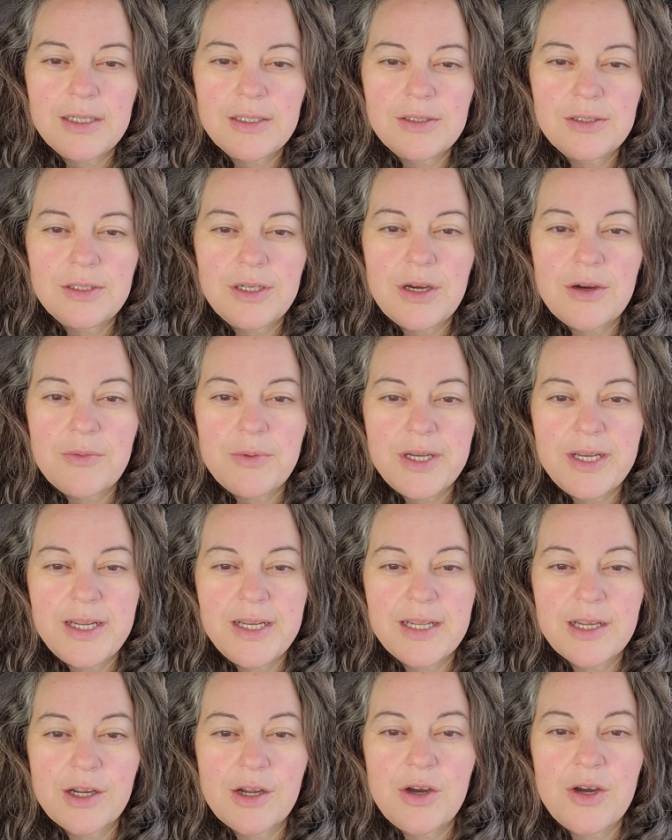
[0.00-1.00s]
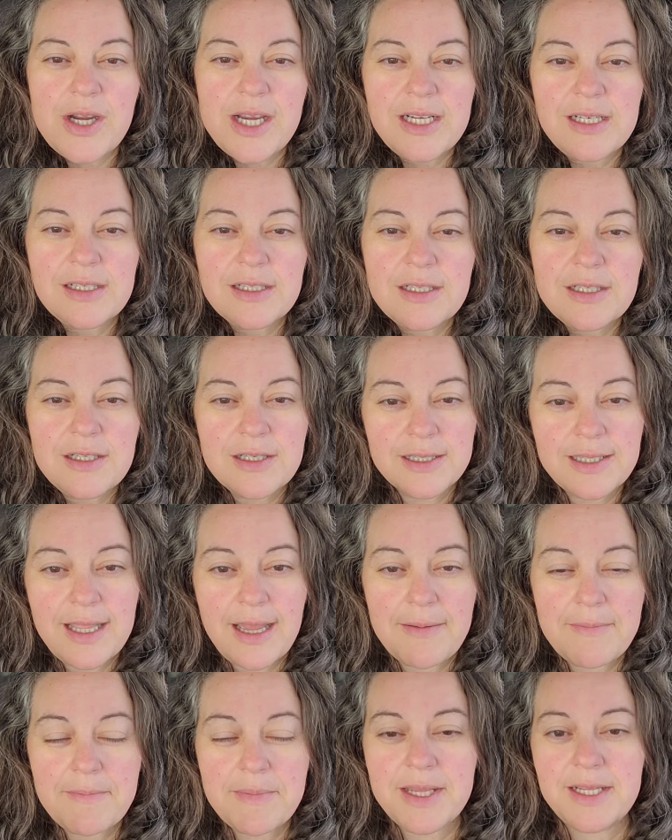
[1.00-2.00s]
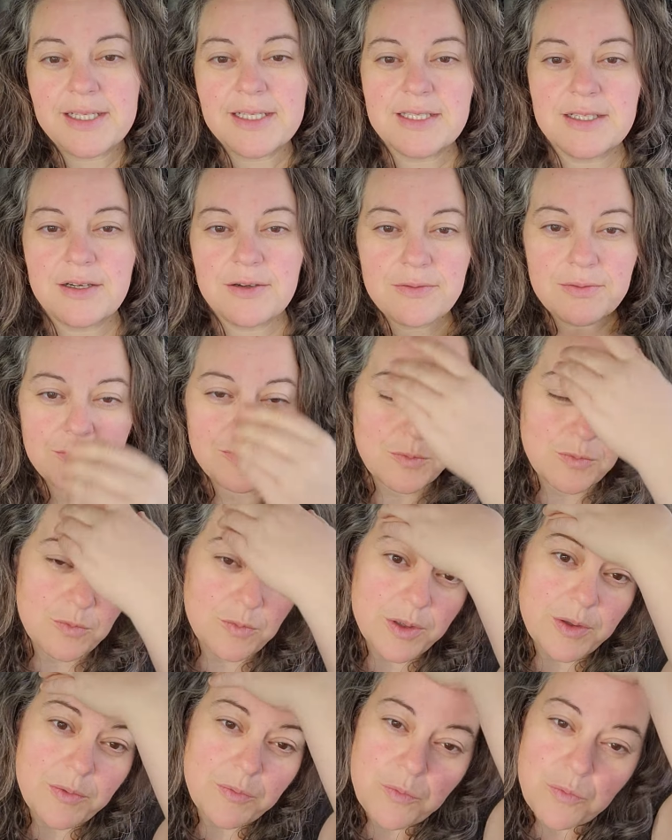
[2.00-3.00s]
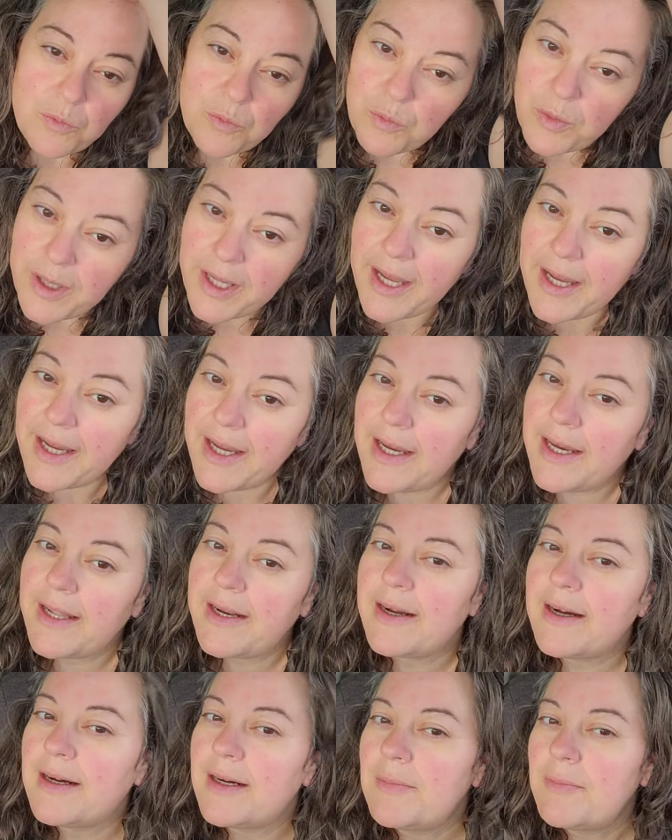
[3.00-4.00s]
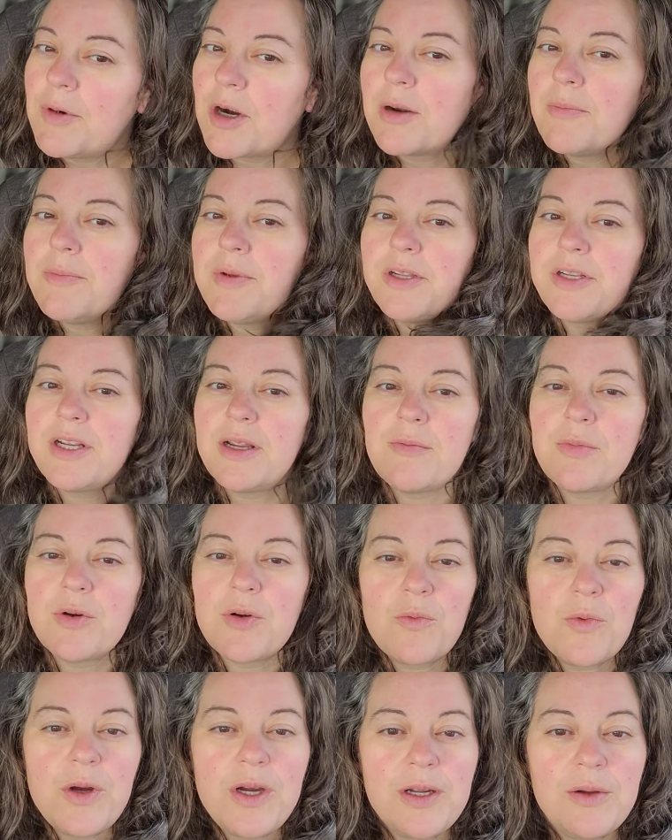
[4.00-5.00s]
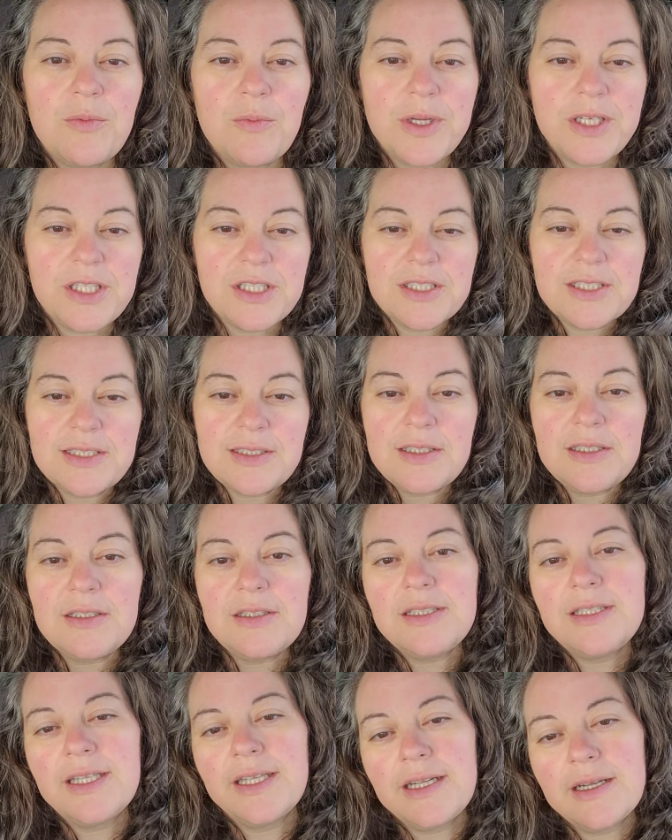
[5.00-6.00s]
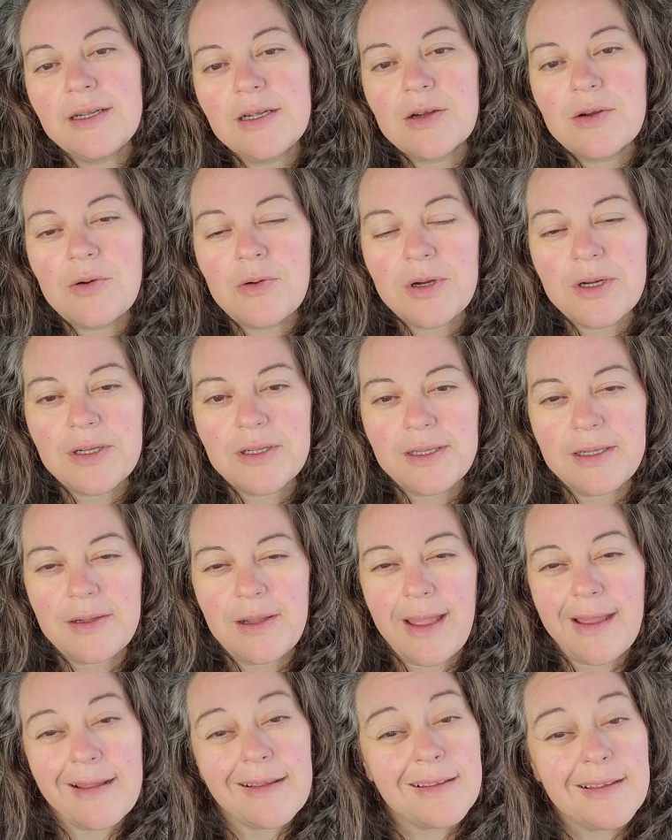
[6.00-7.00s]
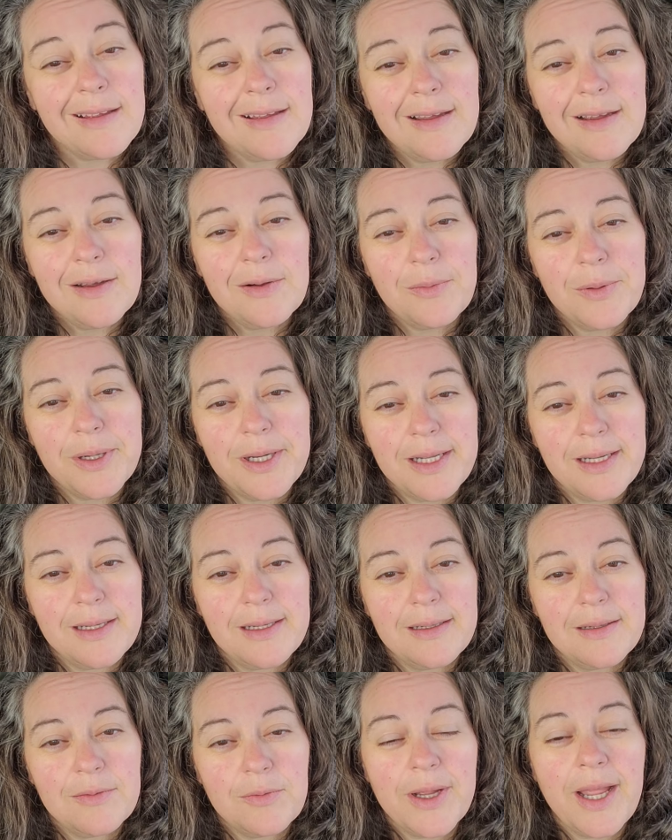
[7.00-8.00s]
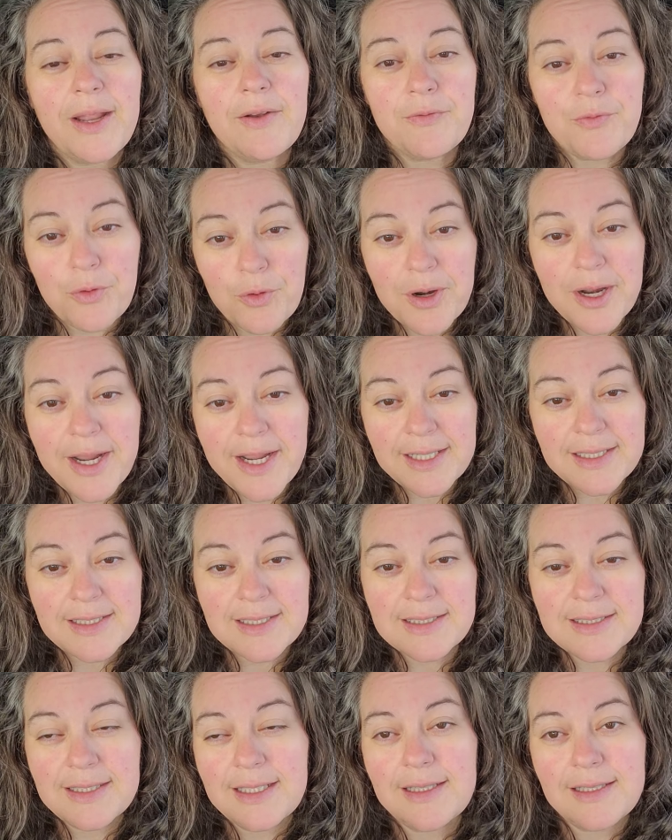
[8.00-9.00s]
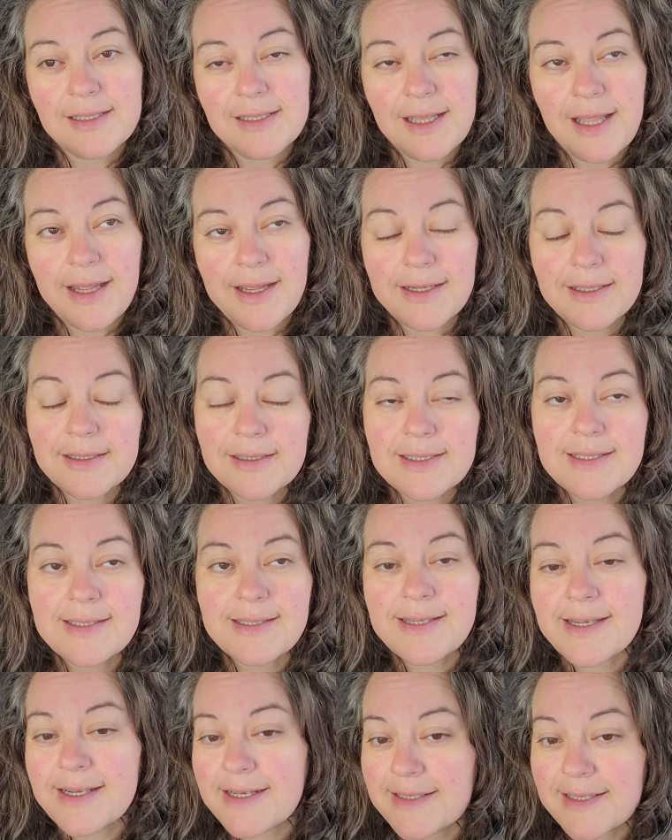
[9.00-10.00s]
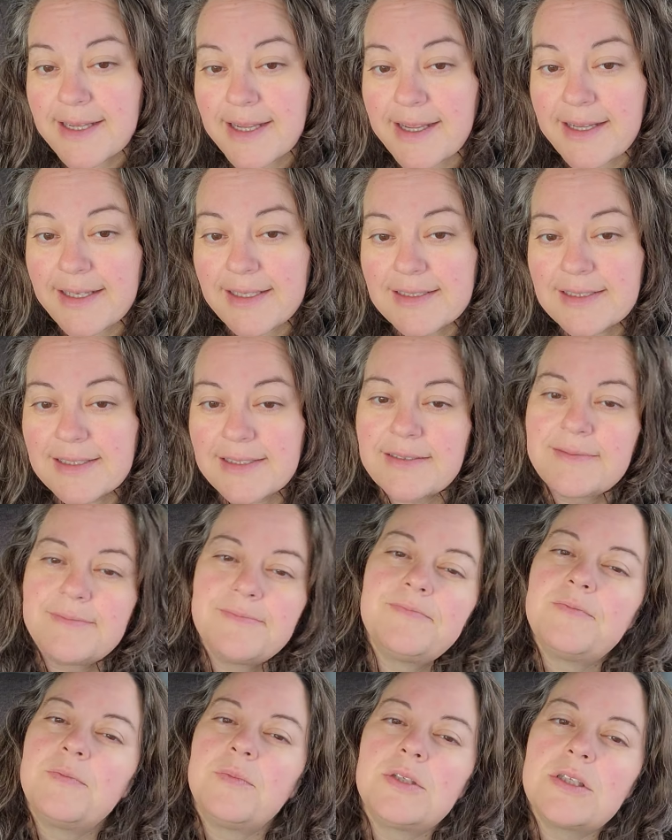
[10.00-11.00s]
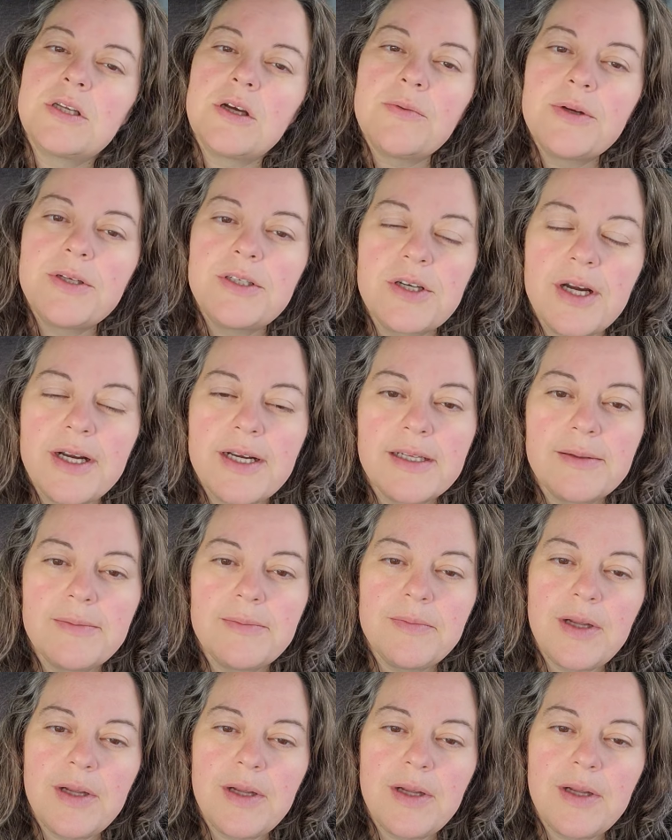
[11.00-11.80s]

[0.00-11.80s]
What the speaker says: know we need to go ahead and cook that meat, so when we had our meal number 1, we just did it accordingly. Like we had 4 eggs instead of like 6 eggs, and so we tried to